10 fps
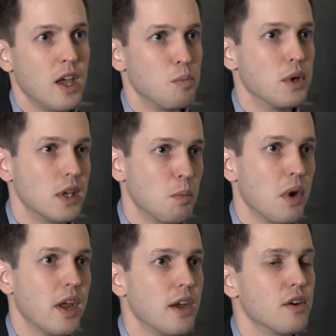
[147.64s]
a big
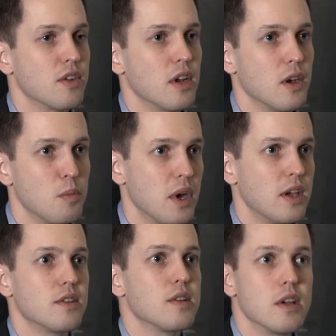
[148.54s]
player suddenly
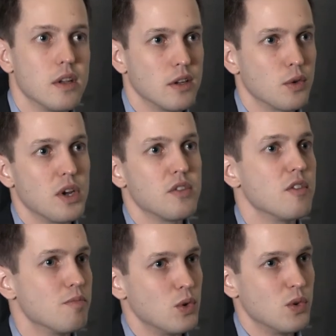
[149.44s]
makes an
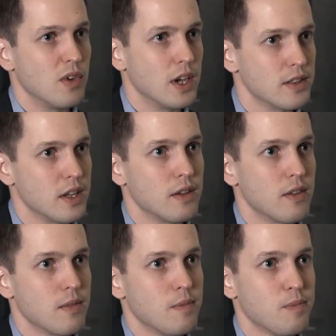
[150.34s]
aggressive move like
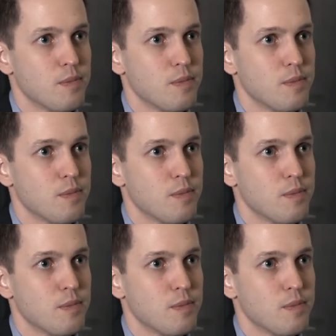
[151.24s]
that.